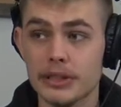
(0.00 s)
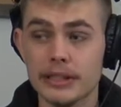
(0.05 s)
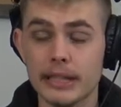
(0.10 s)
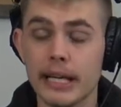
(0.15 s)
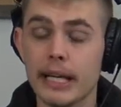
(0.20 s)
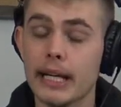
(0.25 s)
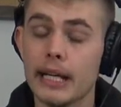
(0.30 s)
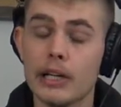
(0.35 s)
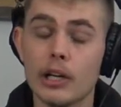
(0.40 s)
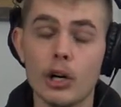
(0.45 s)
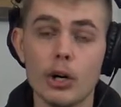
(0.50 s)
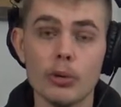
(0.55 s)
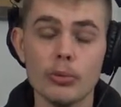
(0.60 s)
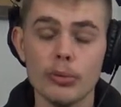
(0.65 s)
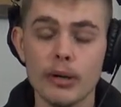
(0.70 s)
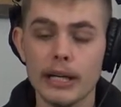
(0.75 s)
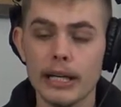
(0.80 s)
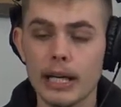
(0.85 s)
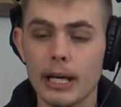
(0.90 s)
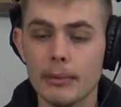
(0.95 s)
staying at home
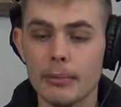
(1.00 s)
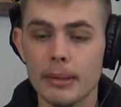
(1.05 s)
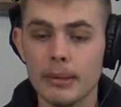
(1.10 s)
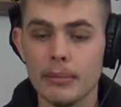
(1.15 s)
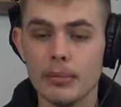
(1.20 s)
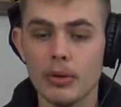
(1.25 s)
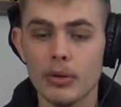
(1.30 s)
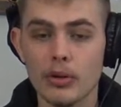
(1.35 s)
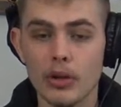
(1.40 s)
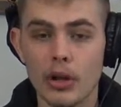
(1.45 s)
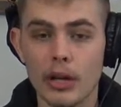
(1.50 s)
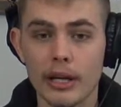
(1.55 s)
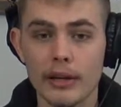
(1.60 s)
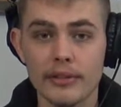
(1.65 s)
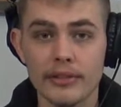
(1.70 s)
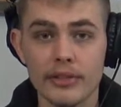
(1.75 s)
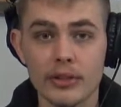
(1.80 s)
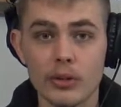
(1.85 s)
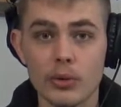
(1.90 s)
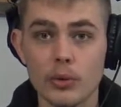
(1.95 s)
right now, people are looking
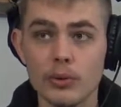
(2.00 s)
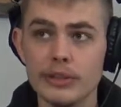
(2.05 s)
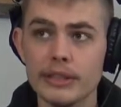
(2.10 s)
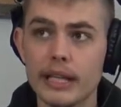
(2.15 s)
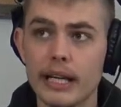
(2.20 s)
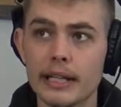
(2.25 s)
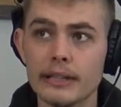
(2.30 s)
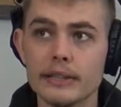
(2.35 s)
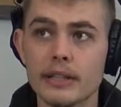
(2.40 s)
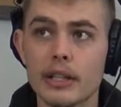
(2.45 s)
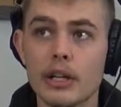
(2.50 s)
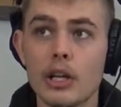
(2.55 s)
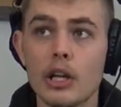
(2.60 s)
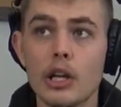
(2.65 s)
for cool desks,